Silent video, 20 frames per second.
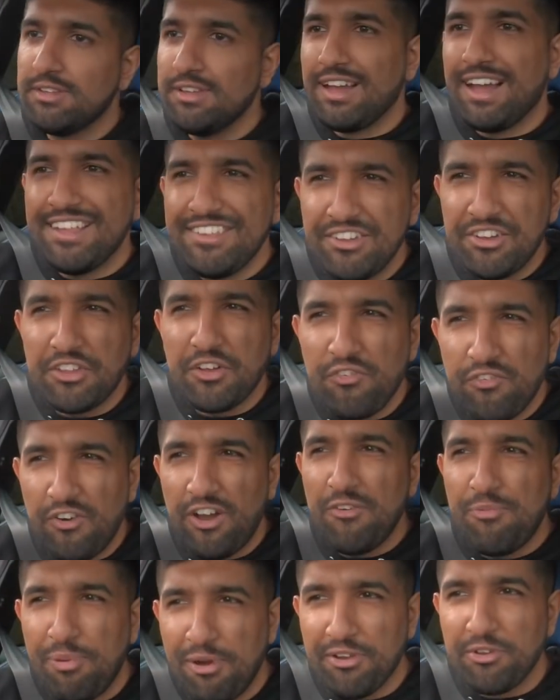and you got the
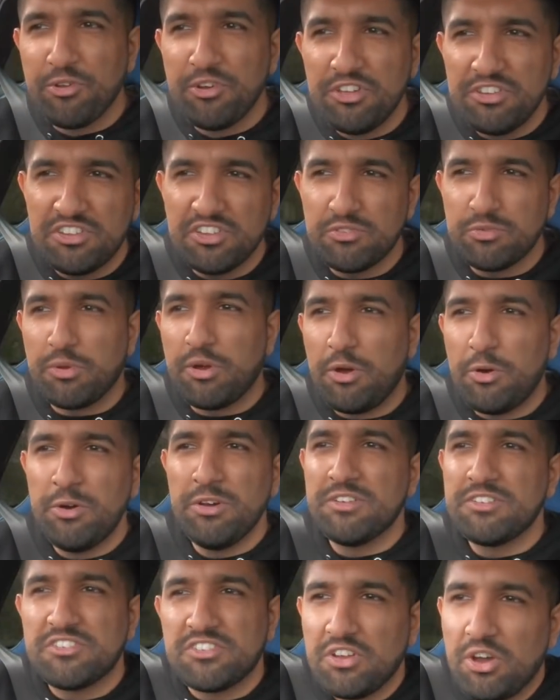5-part noise as well,
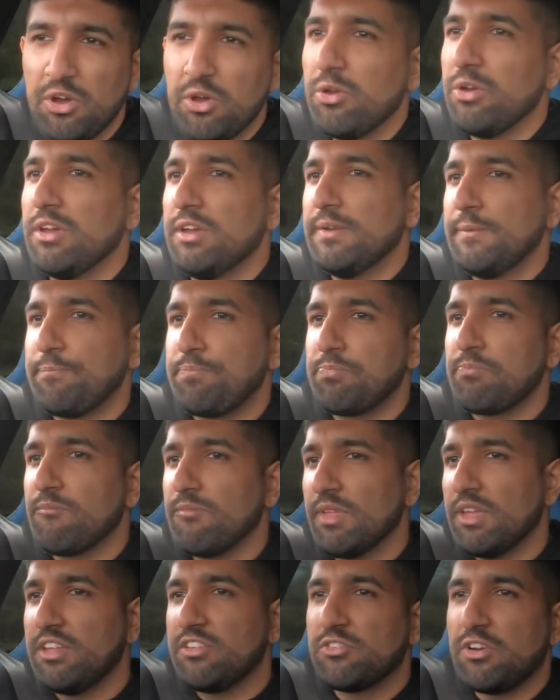so
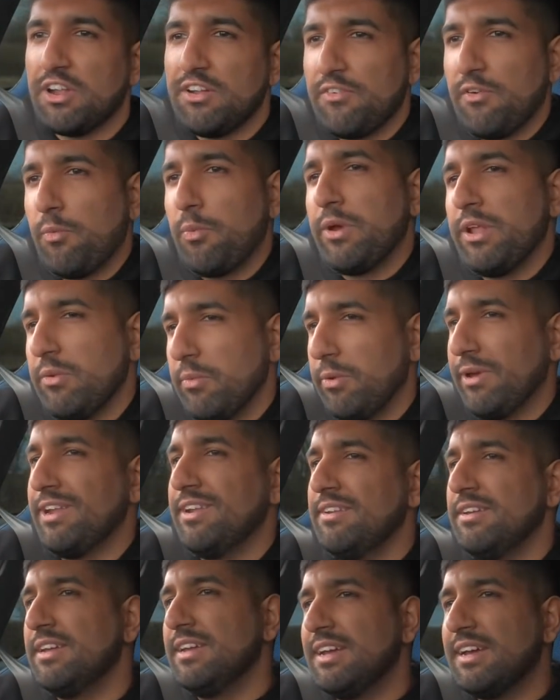it's kind of a
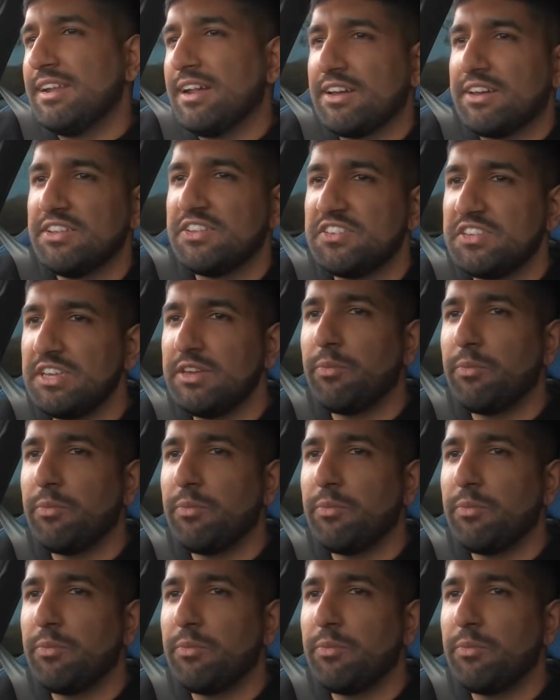win-win. I can see